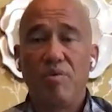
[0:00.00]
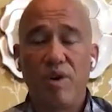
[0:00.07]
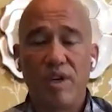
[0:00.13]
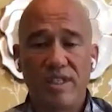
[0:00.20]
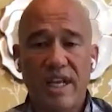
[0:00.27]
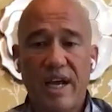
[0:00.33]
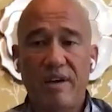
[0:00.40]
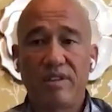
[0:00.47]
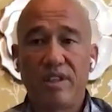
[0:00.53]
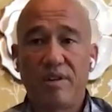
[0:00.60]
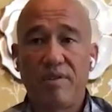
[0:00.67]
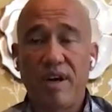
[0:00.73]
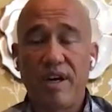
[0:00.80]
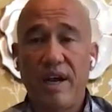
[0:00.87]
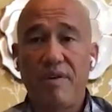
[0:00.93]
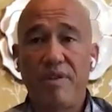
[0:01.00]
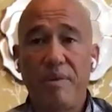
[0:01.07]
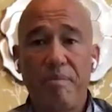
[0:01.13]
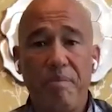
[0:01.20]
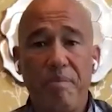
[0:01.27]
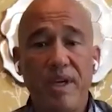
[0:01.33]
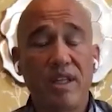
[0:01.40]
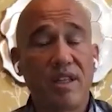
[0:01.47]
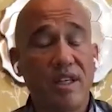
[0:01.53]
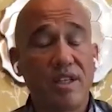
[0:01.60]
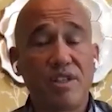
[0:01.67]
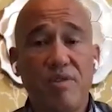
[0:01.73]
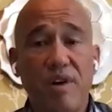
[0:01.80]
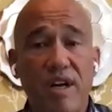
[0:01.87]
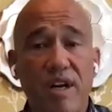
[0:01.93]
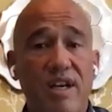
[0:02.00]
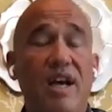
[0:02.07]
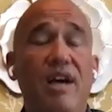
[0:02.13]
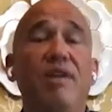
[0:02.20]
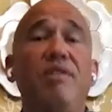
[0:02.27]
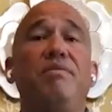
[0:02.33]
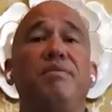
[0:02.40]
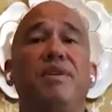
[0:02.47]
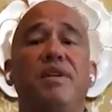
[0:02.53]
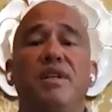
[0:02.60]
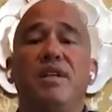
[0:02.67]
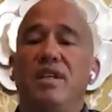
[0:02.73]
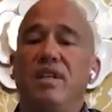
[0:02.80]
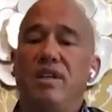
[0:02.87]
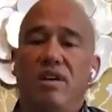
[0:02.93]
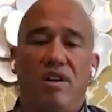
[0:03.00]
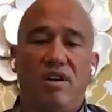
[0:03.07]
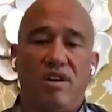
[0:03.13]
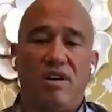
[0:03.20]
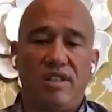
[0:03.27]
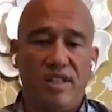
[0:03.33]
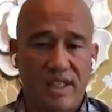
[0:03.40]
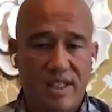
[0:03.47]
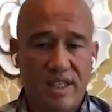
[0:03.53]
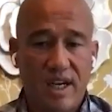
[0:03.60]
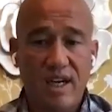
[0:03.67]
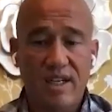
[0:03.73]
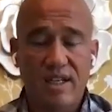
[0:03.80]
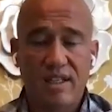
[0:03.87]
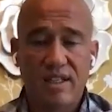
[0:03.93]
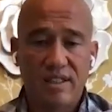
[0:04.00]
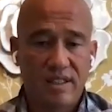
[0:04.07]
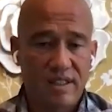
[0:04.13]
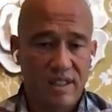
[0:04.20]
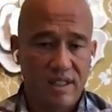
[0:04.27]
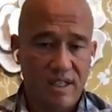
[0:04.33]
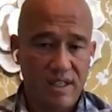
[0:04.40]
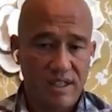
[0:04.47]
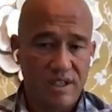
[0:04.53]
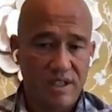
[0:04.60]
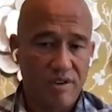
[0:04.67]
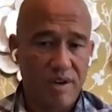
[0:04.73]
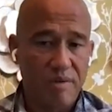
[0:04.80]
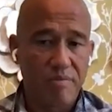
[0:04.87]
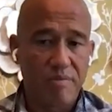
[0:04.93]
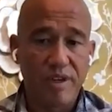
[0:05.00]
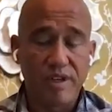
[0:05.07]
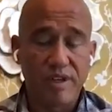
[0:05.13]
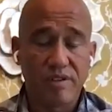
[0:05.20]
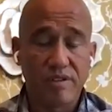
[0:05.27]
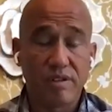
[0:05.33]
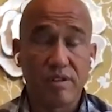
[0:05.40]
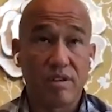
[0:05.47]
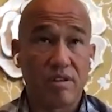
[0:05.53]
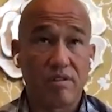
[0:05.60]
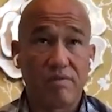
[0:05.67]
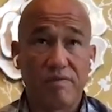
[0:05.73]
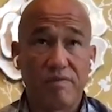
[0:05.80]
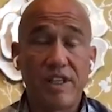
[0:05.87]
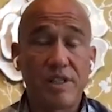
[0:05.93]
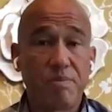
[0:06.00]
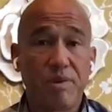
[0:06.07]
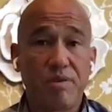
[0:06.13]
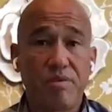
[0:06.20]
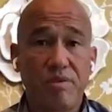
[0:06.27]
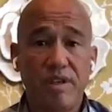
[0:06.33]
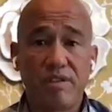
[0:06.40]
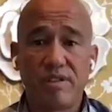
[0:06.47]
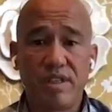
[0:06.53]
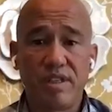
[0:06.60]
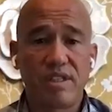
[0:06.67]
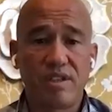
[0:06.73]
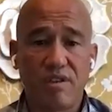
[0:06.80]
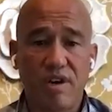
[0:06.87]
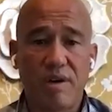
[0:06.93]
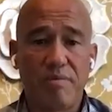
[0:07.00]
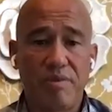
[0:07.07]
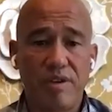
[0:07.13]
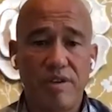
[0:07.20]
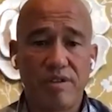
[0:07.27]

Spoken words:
what's out there right now. And the big things right now are TikTok, Instagram Reel, or Facebook Reels, Instagram